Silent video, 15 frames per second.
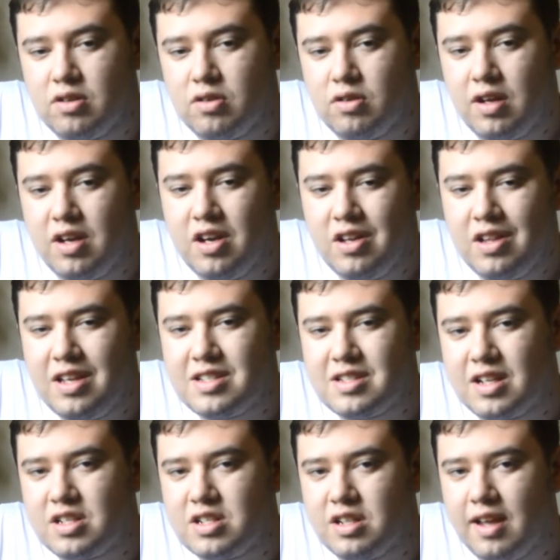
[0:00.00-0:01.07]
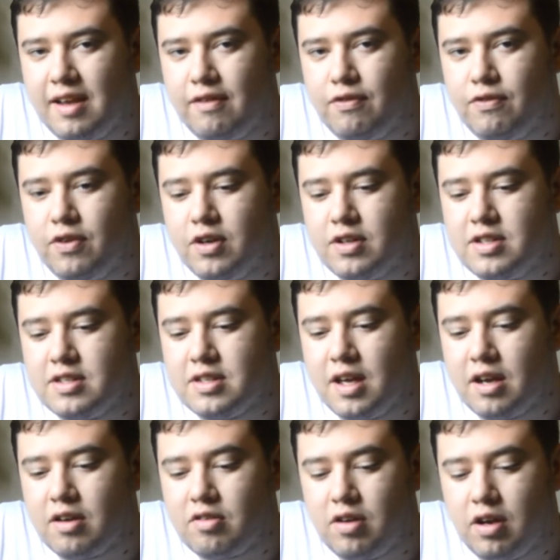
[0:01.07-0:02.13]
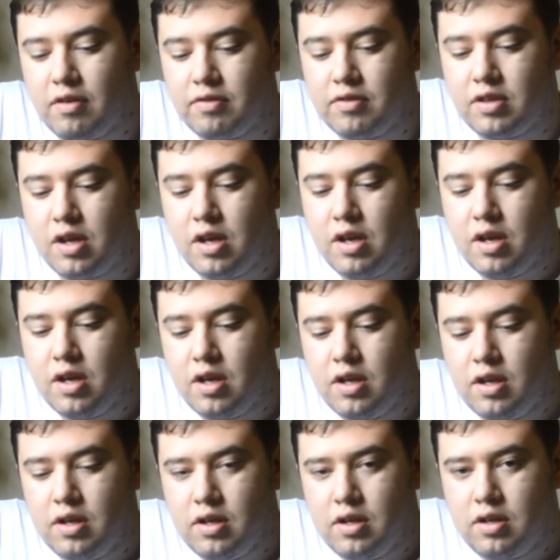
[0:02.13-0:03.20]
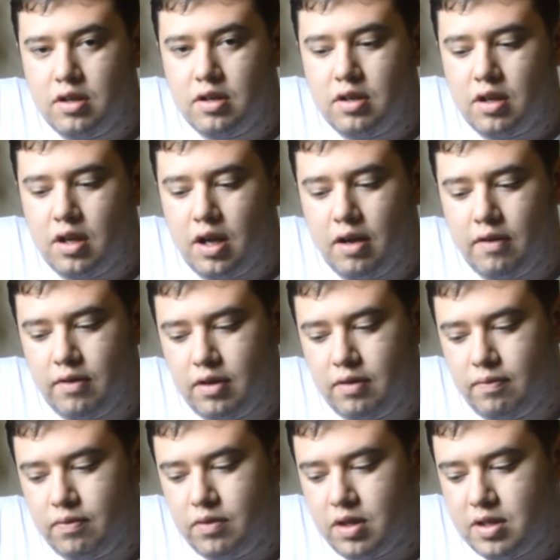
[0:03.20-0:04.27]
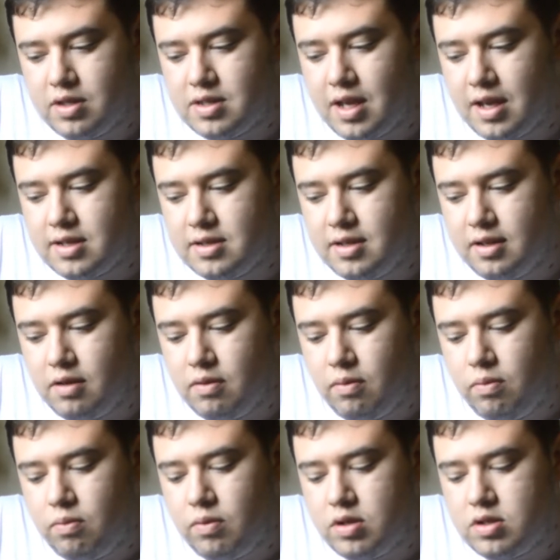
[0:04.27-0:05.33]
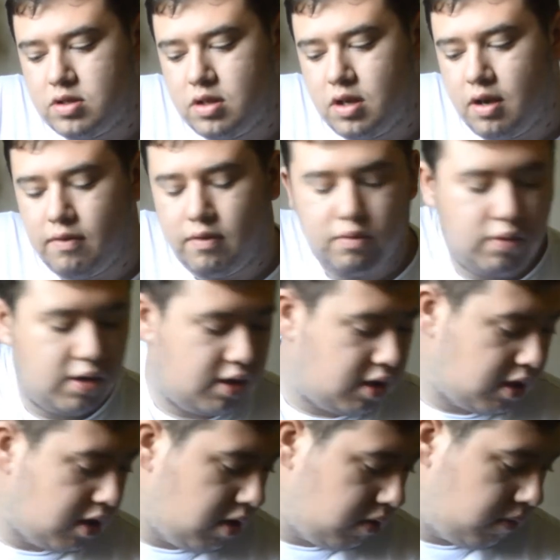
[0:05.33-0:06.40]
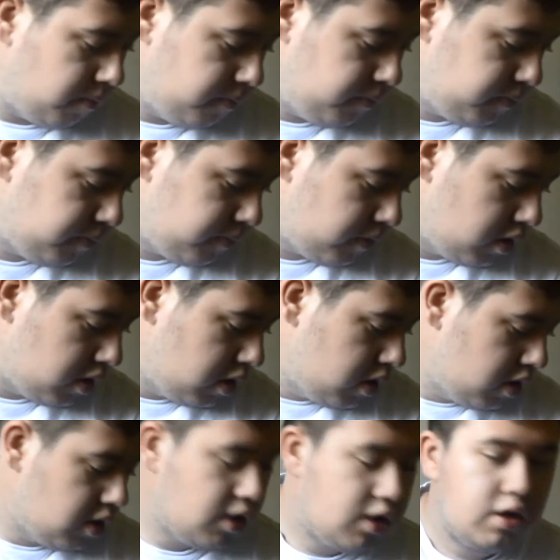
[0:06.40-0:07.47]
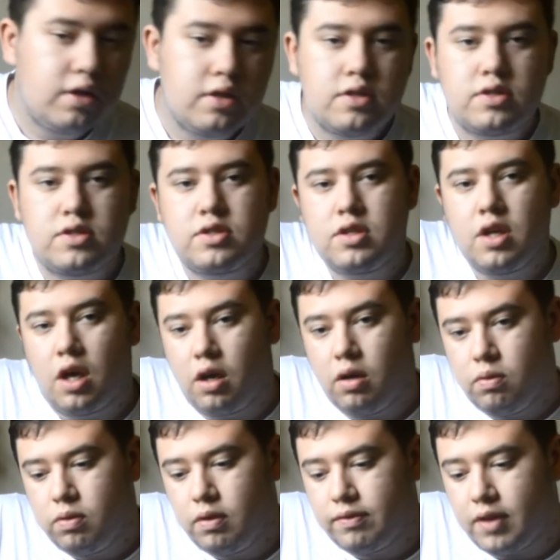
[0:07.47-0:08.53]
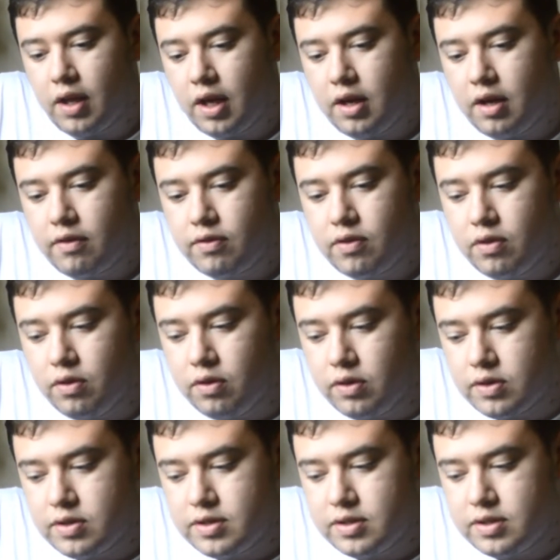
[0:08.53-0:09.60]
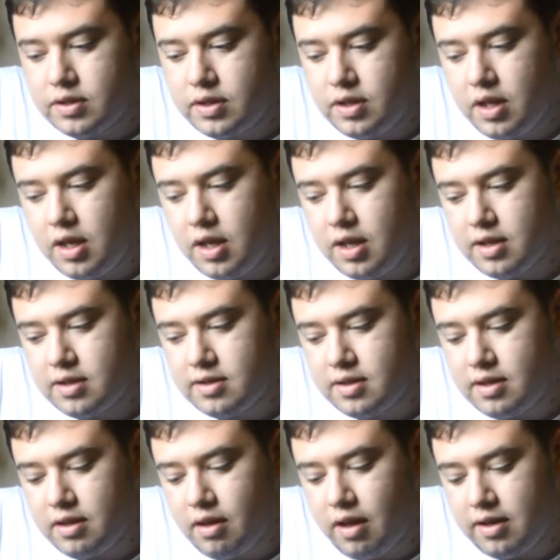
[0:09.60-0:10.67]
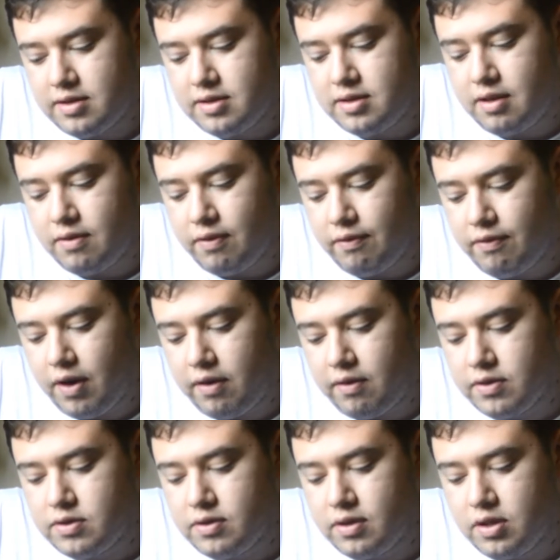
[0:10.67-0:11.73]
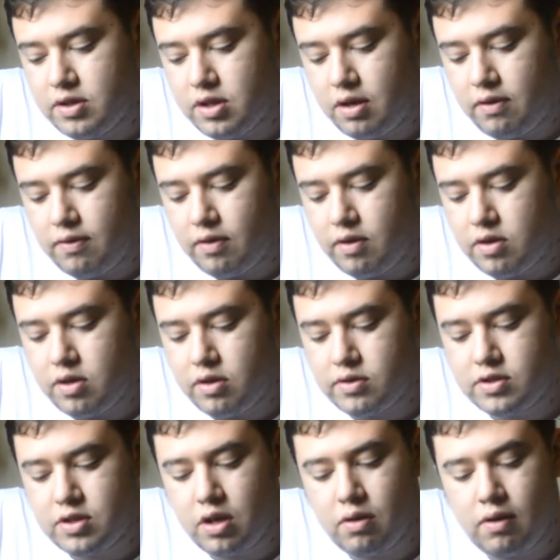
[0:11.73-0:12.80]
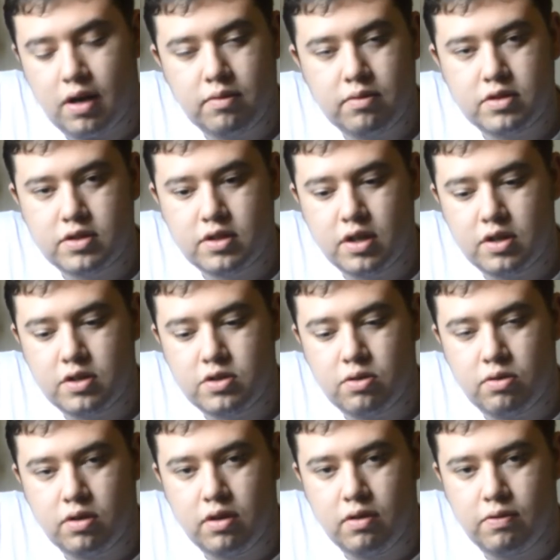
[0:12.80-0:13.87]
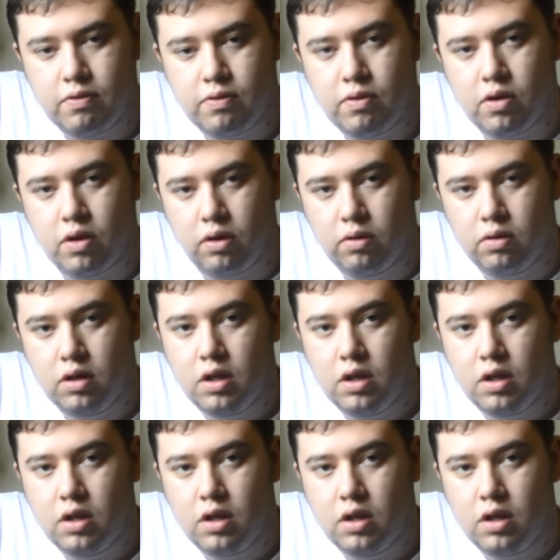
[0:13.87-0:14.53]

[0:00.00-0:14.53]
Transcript: early slash late 30s aircraft, having and testing them whichever way they go. So with that, of course, there's different variants to the Ju52. So I'm just going to talk you through